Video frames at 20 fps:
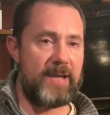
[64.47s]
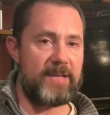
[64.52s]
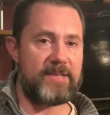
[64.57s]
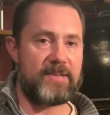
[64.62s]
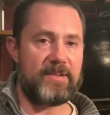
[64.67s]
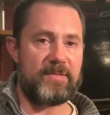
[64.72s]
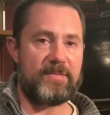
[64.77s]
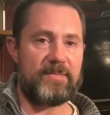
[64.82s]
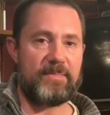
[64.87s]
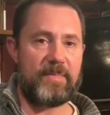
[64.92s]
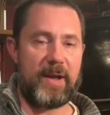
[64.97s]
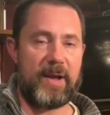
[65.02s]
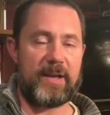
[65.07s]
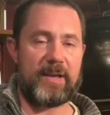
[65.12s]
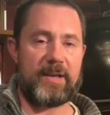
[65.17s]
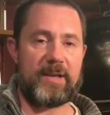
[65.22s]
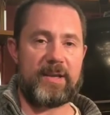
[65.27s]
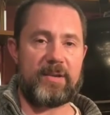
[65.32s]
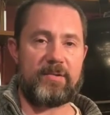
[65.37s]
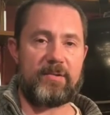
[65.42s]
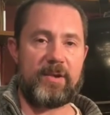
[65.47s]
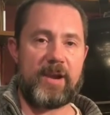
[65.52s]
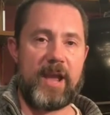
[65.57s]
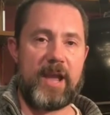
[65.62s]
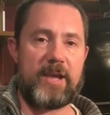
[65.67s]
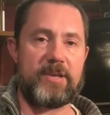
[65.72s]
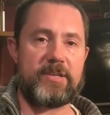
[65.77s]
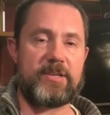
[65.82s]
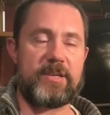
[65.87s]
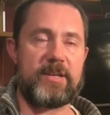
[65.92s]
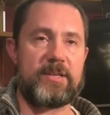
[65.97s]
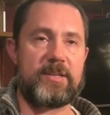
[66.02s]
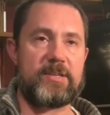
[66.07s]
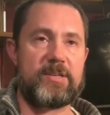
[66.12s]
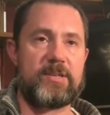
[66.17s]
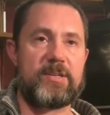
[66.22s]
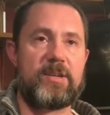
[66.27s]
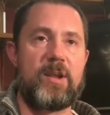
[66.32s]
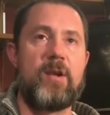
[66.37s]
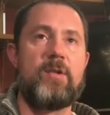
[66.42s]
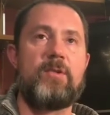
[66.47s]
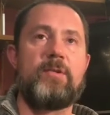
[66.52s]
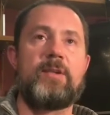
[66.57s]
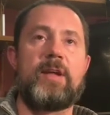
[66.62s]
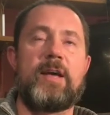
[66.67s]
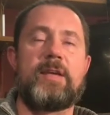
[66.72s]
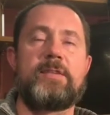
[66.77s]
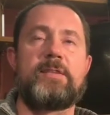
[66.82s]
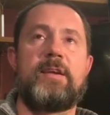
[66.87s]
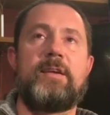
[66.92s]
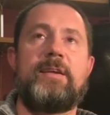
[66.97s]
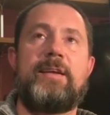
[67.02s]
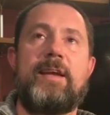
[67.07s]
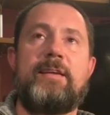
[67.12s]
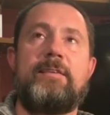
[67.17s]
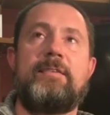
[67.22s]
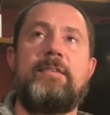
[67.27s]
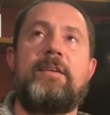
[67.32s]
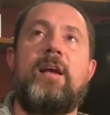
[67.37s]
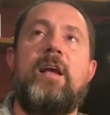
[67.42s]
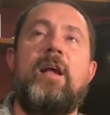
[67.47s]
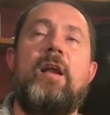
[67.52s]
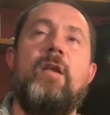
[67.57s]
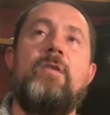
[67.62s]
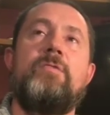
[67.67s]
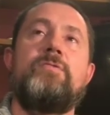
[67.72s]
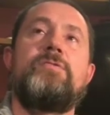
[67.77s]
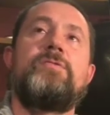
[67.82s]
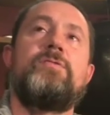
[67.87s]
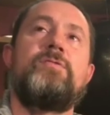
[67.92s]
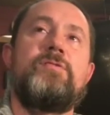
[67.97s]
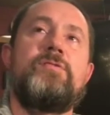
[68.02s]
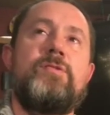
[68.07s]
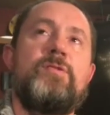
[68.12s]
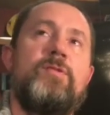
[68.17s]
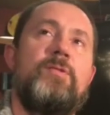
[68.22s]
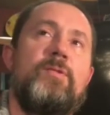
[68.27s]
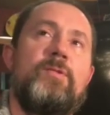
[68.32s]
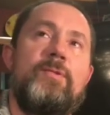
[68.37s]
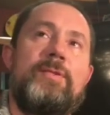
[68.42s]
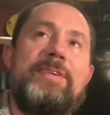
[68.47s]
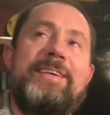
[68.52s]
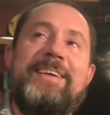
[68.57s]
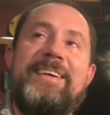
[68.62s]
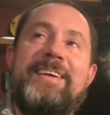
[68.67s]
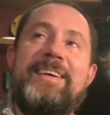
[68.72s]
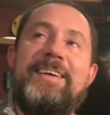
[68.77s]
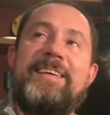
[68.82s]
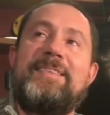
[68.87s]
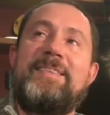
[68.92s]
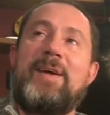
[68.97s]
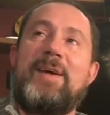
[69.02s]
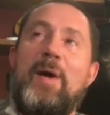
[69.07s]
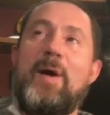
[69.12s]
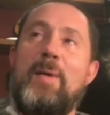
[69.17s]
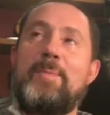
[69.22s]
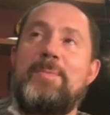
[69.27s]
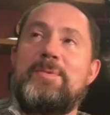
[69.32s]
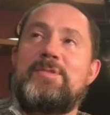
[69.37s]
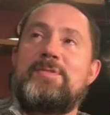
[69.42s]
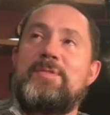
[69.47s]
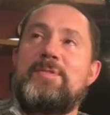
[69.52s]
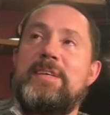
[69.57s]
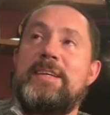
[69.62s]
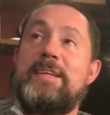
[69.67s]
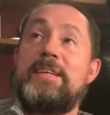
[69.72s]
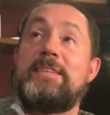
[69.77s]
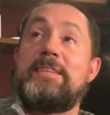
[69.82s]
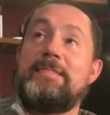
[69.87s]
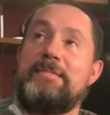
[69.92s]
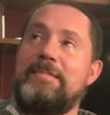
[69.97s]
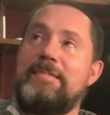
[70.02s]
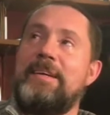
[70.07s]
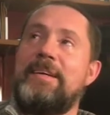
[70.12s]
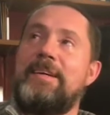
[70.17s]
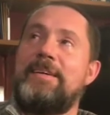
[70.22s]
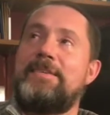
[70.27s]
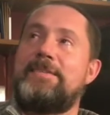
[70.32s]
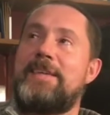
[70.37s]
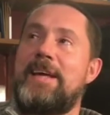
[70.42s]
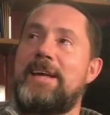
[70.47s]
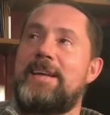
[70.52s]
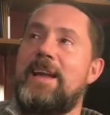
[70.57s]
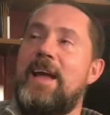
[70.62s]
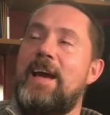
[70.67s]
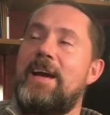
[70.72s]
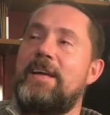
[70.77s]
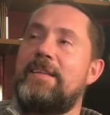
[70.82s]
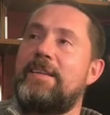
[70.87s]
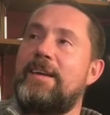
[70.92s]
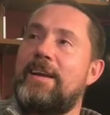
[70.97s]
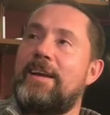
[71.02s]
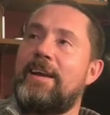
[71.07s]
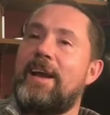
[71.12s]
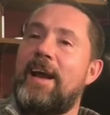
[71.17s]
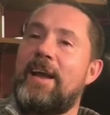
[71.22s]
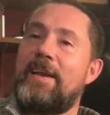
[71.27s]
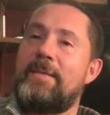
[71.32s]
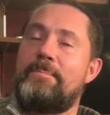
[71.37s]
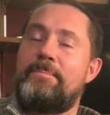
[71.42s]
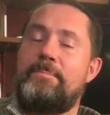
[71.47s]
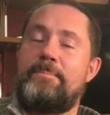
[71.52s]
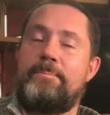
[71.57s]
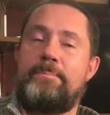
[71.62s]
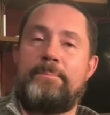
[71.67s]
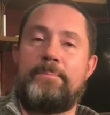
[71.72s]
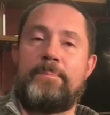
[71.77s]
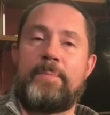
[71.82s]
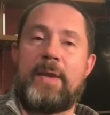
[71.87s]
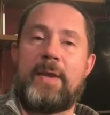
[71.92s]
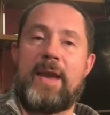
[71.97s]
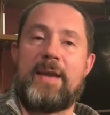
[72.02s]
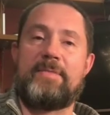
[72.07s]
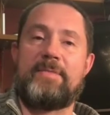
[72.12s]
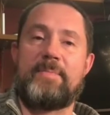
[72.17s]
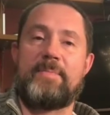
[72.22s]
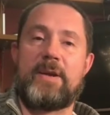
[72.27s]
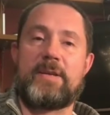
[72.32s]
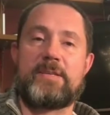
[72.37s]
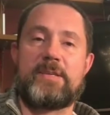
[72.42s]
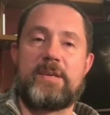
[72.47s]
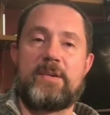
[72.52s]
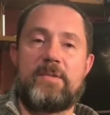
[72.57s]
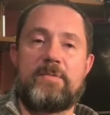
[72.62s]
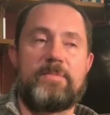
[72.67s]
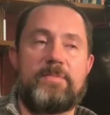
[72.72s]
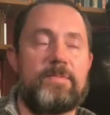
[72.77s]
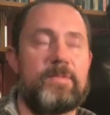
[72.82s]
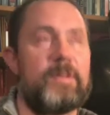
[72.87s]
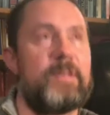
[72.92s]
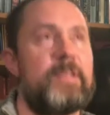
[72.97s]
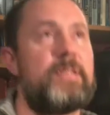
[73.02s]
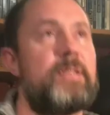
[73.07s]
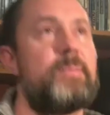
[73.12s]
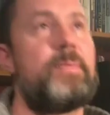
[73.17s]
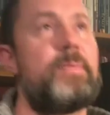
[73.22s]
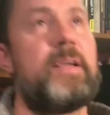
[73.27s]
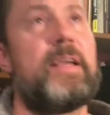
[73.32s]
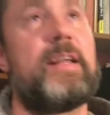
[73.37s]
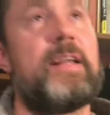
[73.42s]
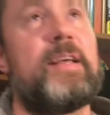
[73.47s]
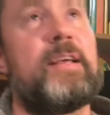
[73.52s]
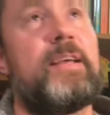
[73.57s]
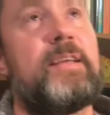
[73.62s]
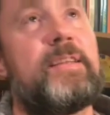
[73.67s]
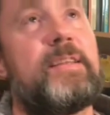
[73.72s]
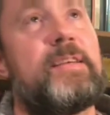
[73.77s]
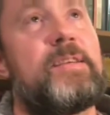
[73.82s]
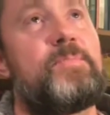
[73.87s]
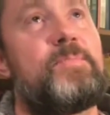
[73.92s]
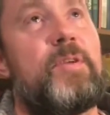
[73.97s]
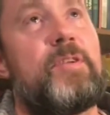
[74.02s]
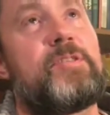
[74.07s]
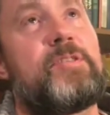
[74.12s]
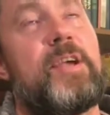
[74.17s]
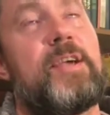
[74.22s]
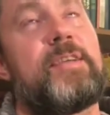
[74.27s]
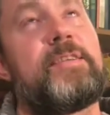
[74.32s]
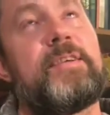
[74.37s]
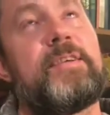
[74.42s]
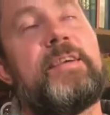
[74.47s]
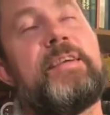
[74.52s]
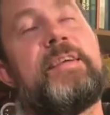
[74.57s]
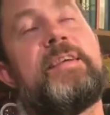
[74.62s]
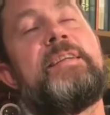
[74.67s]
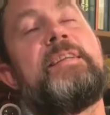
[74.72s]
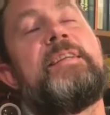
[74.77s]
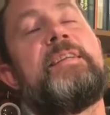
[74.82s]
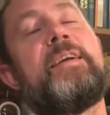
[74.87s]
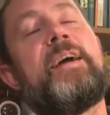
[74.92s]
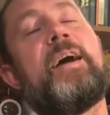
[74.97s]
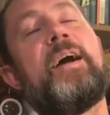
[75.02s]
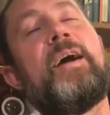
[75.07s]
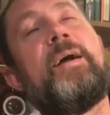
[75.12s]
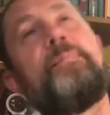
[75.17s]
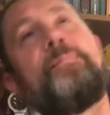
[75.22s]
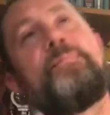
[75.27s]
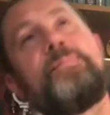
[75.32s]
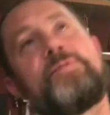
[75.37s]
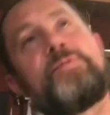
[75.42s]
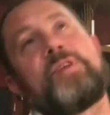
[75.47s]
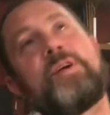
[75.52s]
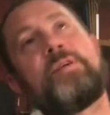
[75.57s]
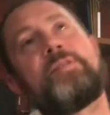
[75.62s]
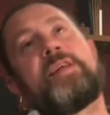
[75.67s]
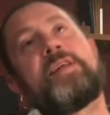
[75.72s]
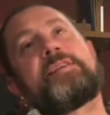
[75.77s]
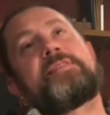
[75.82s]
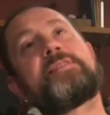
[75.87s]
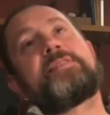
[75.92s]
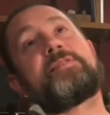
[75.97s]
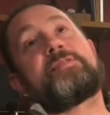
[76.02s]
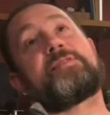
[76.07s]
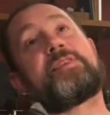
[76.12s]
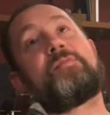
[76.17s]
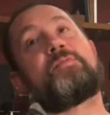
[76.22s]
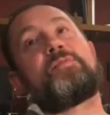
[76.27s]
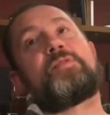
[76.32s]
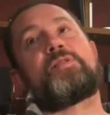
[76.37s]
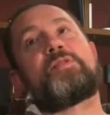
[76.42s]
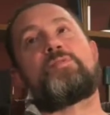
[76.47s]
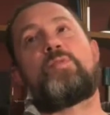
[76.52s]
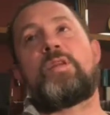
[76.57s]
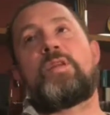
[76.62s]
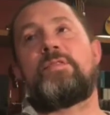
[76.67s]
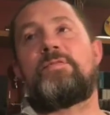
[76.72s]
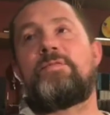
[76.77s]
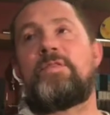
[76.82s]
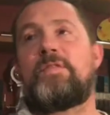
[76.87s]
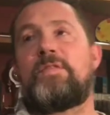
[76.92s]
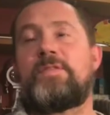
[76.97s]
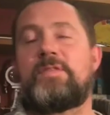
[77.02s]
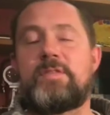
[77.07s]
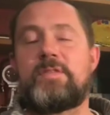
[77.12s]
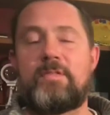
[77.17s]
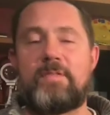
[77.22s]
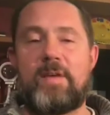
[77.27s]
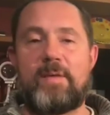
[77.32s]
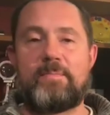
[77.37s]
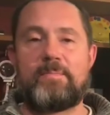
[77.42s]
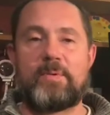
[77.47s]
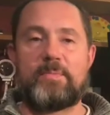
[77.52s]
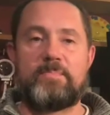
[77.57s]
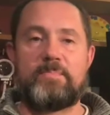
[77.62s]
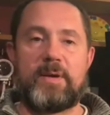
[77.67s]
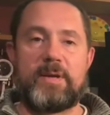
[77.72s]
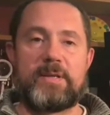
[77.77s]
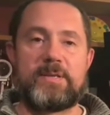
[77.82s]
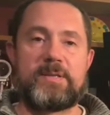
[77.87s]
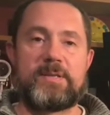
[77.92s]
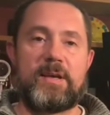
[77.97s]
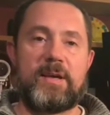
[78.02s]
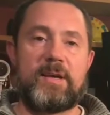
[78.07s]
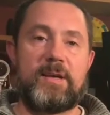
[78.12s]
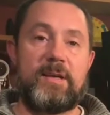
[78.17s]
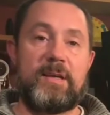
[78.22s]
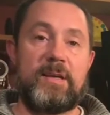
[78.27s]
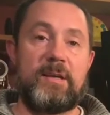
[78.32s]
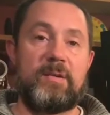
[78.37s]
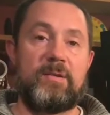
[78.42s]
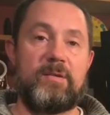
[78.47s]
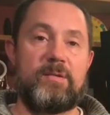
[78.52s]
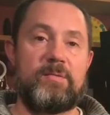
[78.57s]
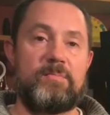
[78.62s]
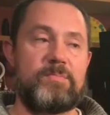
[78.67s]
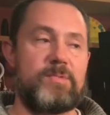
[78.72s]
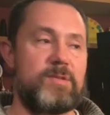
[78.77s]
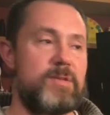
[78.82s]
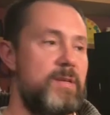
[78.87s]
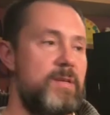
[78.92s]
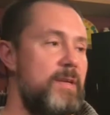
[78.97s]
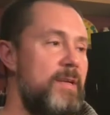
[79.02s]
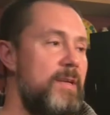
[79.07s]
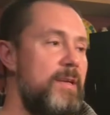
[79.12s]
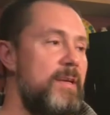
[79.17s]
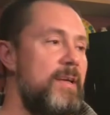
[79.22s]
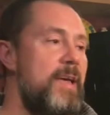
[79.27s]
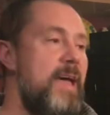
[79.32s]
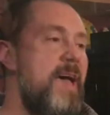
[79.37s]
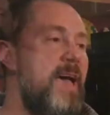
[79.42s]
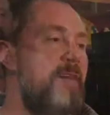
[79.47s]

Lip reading: of my creation has slowed as I get closer to the arbitrary deadline that I kind of gave myself at the beginning of this project. So that's still set for the 25th of November, but it looms ever